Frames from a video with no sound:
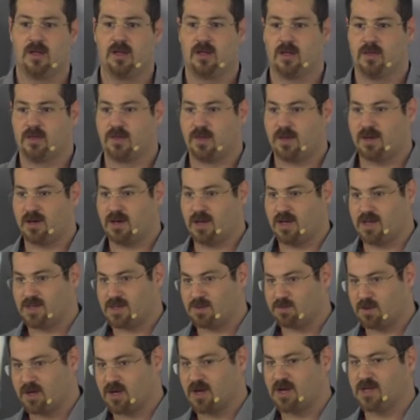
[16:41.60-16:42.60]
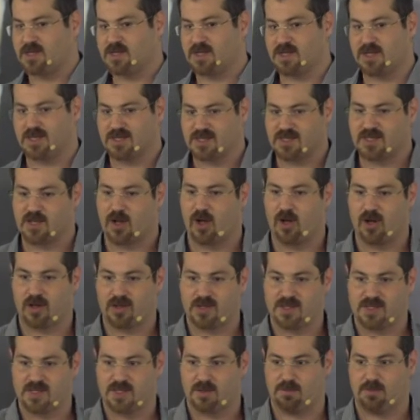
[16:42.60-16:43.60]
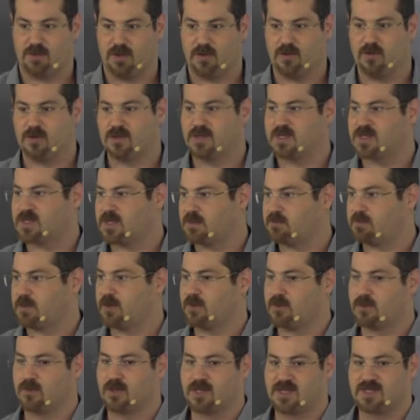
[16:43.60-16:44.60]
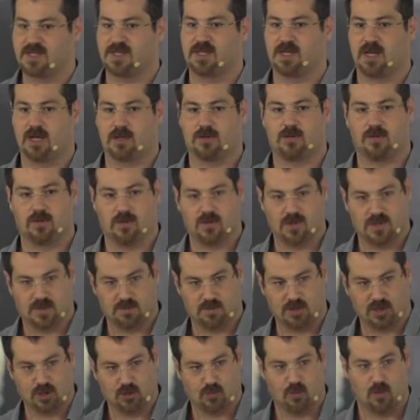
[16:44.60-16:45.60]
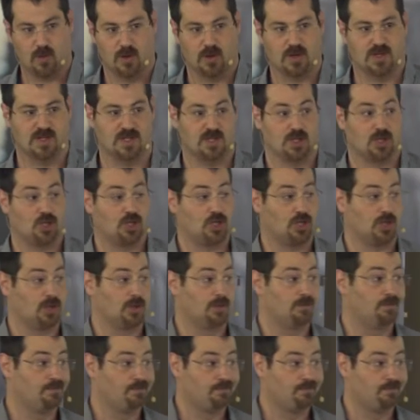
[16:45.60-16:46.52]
then it's because it's stalling the CPU, and the CPU doesn't get to do as much work as it should.